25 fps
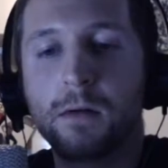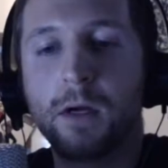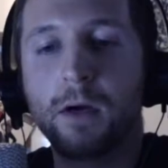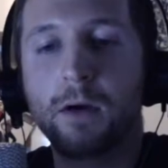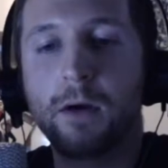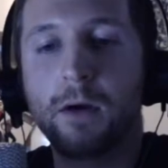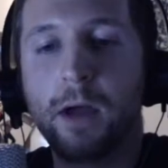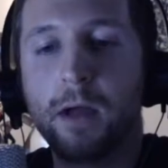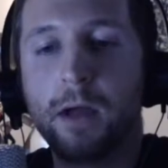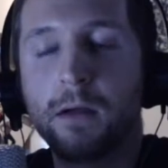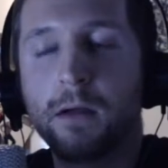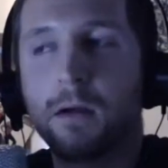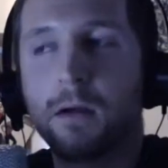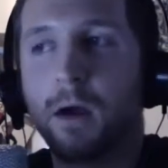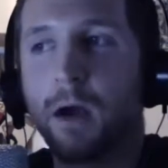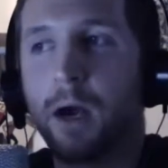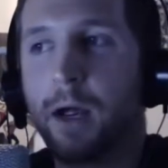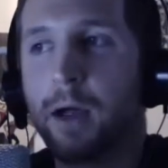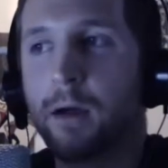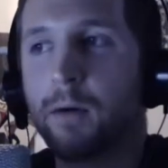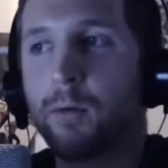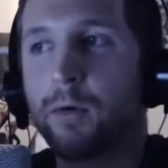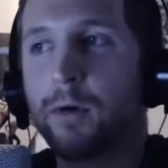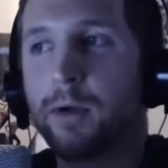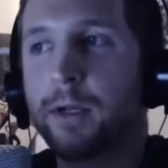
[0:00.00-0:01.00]
Okay. All
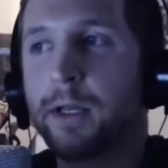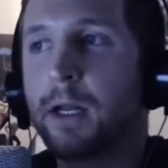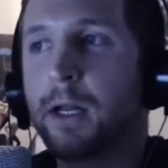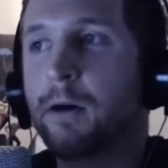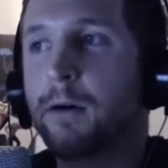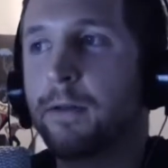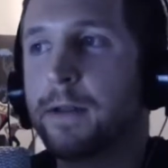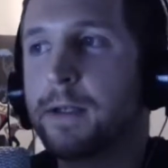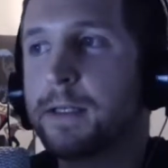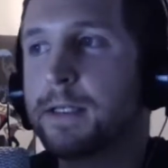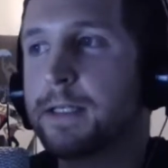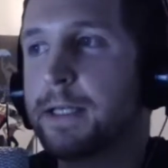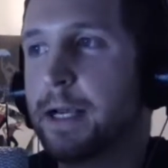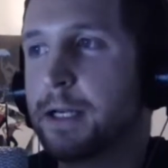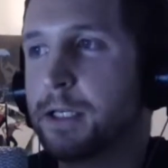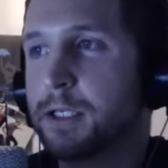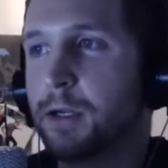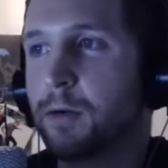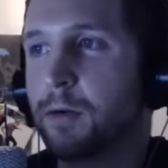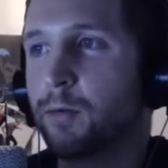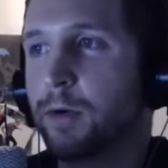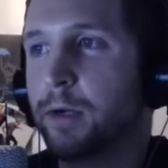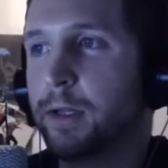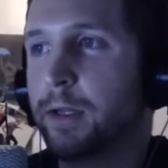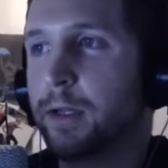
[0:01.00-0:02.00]
right. Well, this is actually a
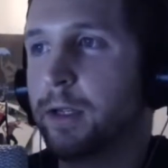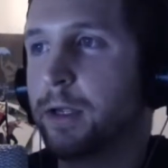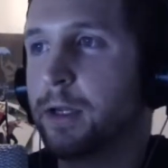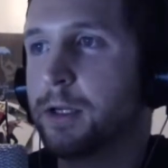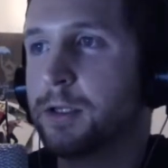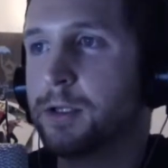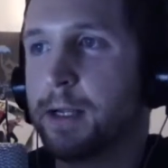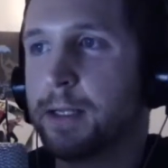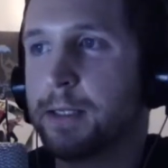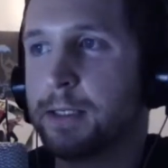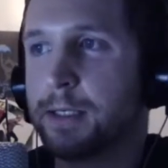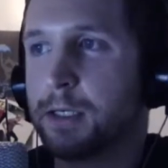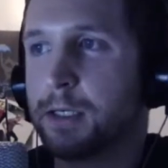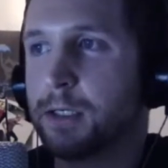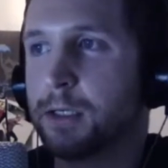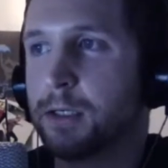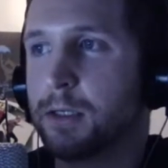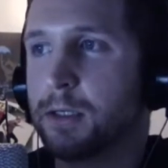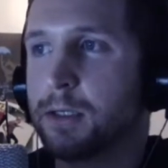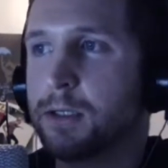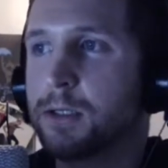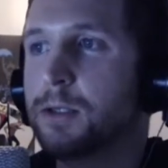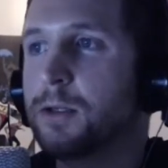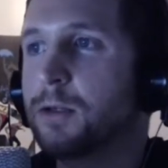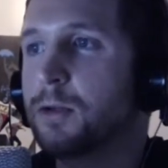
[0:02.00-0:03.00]
really good transition
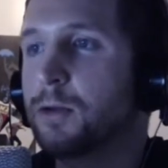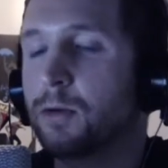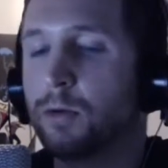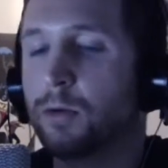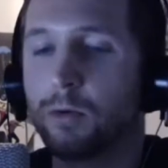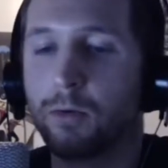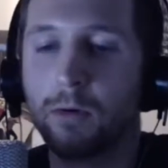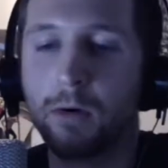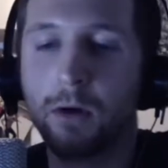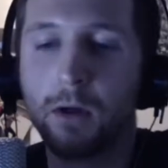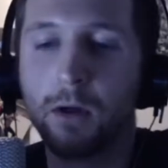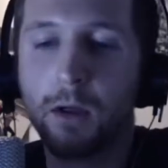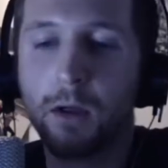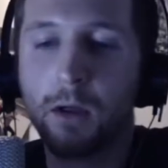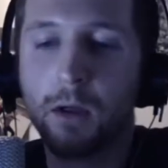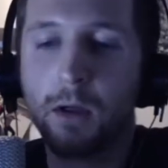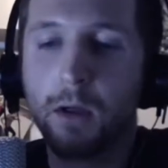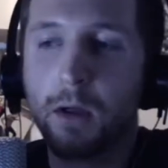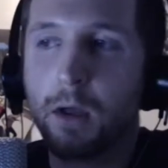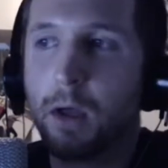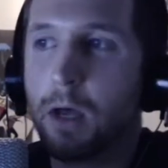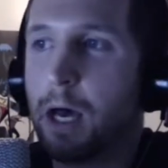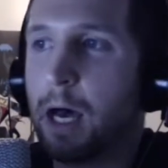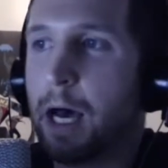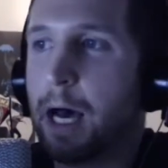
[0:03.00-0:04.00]
to
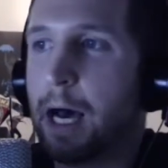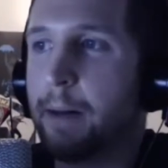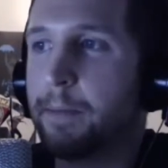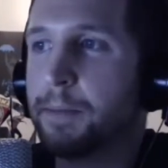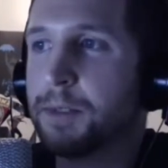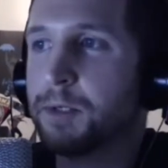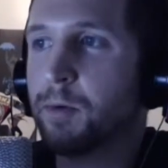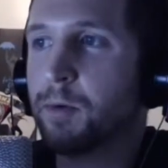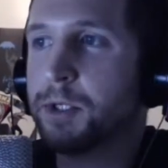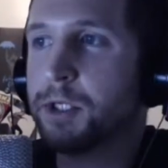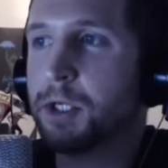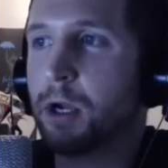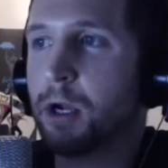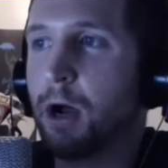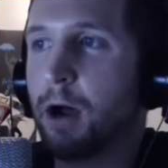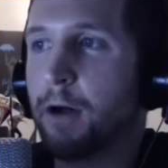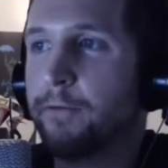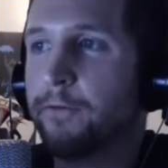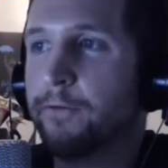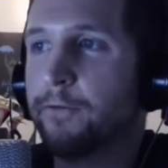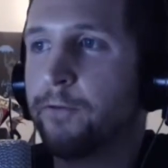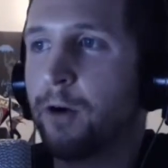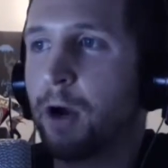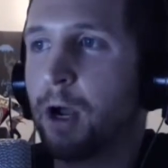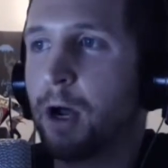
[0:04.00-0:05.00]
switching off
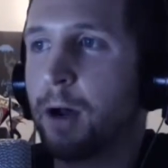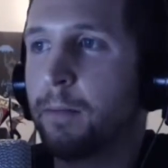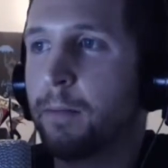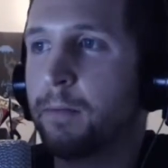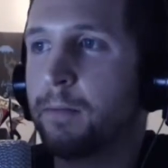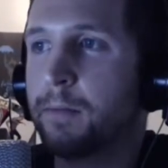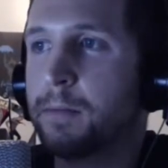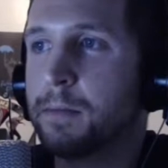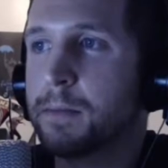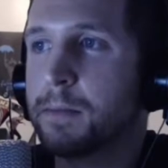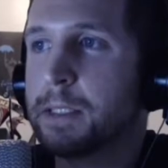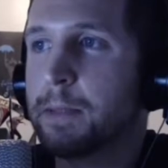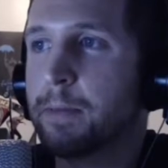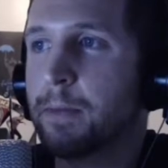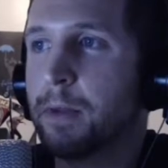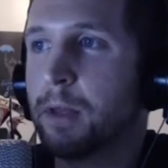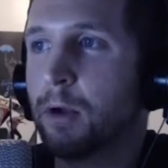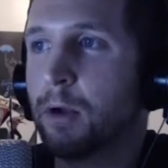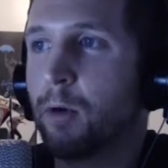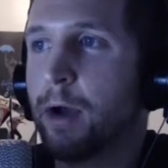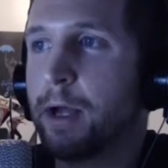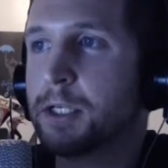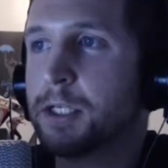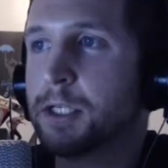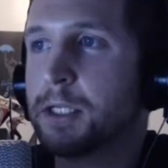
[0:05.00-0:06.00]
from some of the
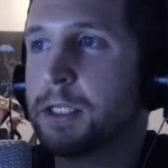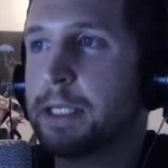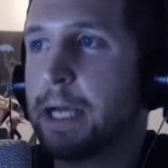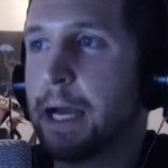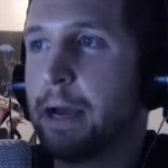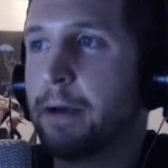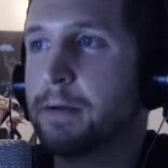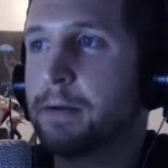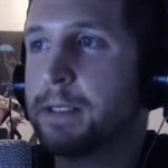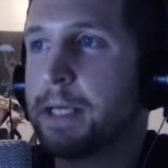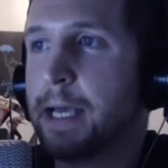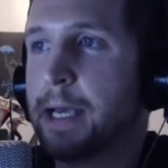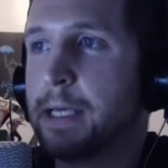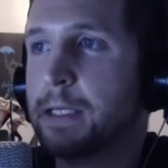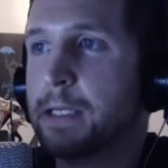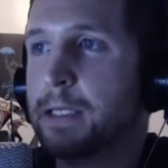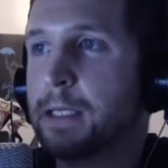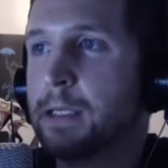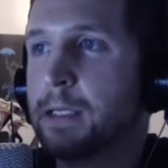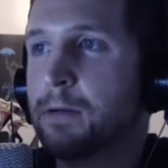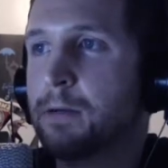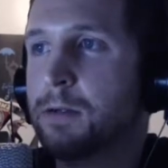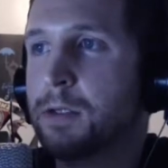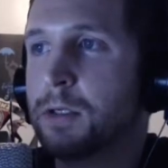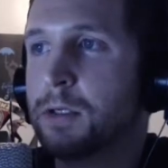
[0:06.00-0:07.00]
questions I was asking
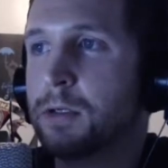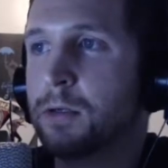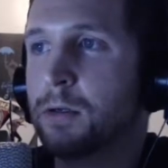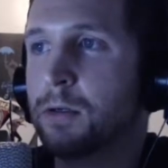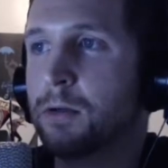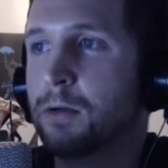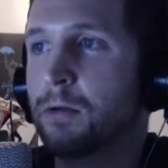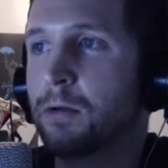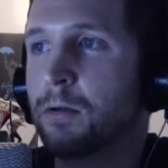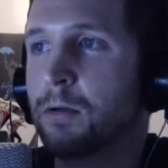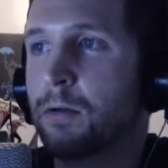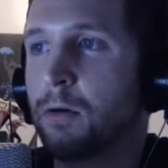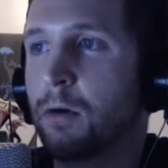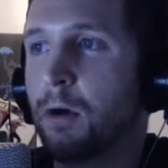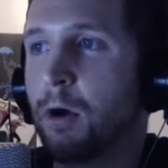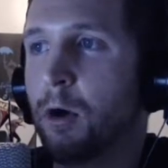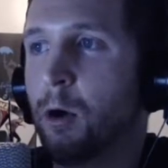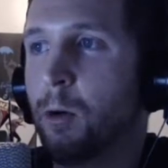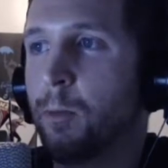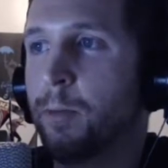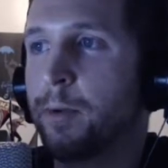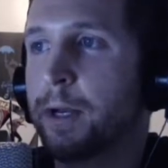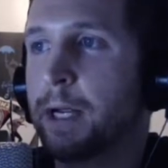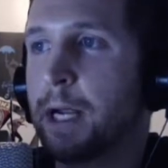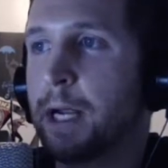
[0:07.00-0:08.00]
you to
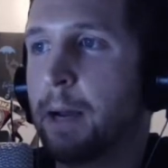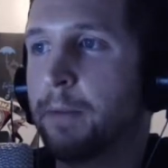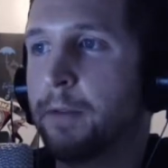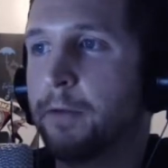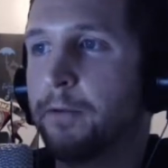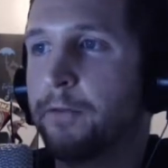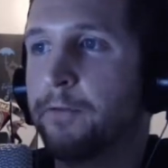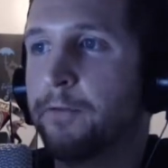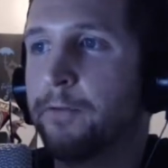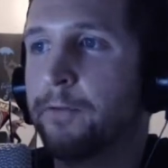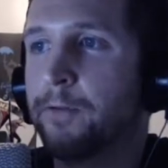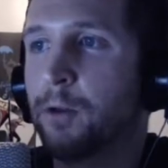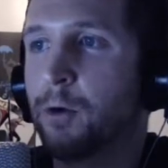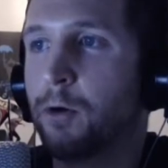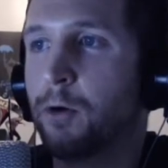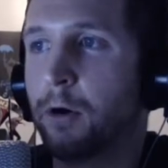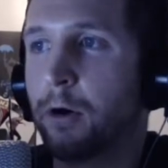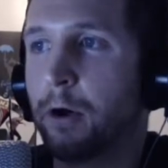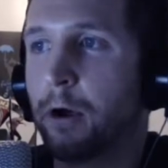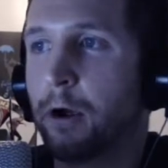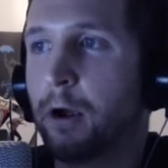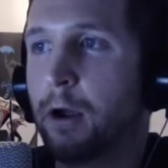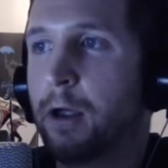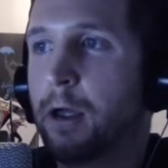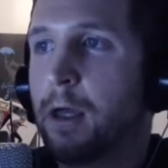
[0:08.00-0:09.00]
opening up the
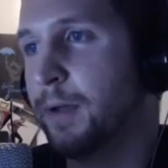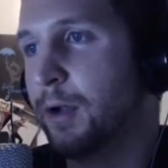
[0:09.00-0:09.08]
floor.